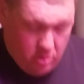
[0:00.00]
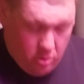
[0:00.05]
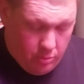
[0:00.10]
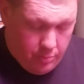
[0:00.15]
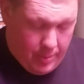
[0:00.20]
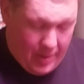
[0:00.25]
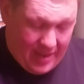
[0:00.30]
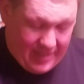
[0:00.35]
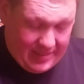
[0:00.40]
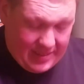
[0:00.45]

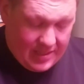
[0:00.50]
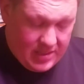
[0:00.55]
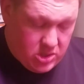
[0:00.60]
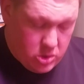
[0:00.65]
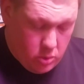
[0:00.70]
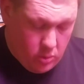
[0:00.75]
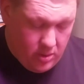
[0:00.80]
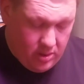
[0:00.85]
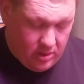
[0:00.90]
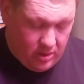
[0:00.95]
pack that
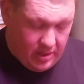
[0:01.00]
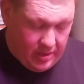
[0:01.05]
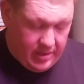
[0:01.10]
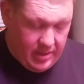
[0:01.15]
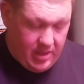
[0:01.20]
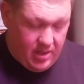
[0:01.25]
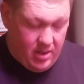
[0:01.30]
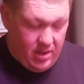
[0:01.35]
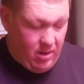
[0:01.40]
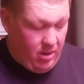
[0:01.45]
soil on
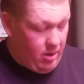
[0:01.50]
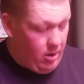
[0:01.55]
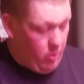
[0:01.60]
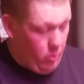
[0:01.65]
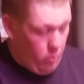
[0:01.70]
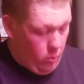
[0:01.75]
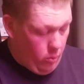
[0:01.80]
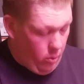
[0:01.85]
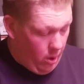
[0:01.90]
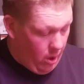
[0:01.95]
in there,
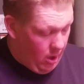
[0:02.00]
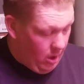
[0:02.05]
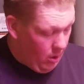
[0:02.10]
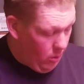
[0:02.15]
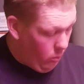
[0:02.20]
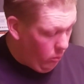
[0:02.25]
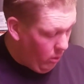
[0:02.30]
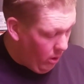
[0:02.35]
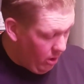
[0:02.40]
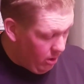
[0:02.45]

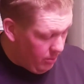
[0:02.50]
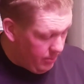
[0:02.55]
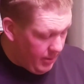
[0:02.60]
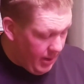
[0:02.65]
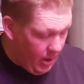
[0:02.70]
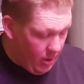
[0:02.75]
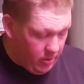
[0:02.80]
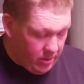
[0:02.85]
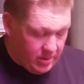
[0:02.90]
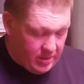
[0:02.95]
water them
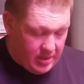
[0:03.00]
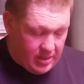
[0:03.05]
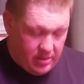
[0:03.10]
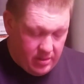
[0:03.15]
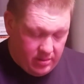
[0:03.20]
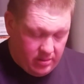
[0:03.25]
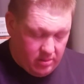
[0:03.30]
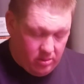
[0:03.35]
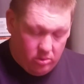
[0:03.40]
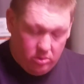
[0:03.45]
down, and then
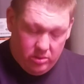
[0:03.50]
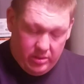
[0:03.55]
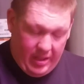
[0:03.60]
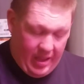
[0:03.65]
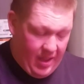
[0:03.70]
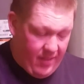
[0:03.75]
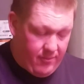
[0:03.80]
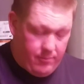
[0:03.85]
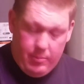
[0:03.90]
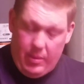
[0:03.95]
you'll only
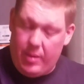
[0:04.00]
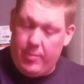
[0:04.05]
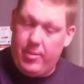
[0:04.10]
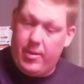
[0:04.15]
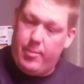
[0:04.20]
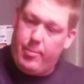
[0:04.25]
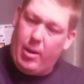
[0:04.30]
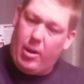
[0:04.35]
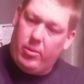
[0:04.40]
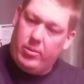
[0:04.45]
have maybe
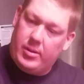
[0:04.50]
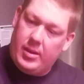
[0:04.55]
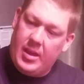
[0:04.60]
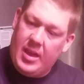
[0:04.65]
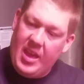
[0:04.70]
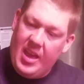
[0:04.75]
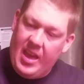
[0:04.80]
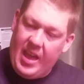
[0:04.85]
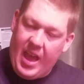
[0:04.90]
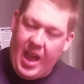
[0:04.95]
about
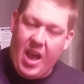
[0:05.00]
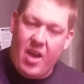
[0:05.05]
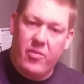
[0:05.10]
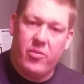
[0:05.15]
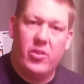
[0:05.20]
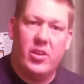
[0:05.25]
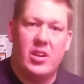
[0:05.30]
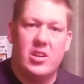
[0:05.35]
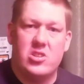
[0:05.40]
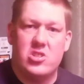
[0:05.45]

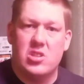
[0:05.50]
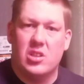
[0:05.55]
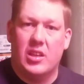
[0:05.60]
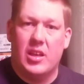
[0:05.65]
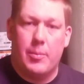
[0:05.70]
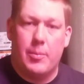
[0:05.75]
1/2 inch lip